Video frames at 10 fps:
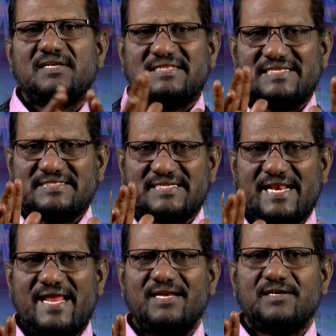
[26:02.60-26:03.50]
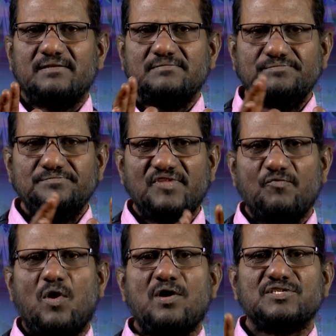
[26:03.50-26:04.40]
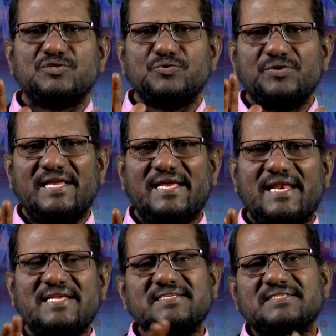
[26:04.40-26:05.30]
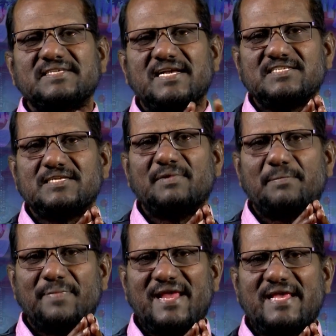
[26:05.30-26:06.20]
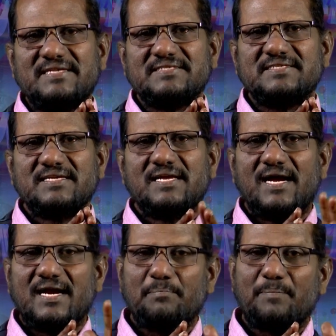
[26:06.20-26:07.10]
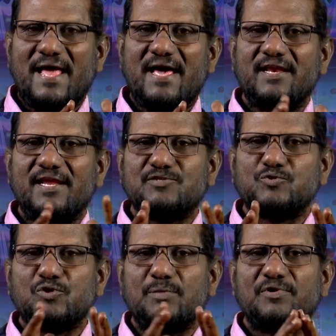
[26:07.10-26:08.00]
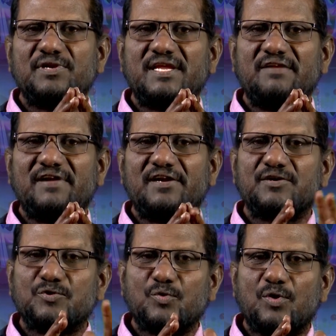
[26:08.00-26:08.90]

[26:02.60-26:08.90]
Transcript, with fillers: This client wants to increase its customer base and plan a suitable event to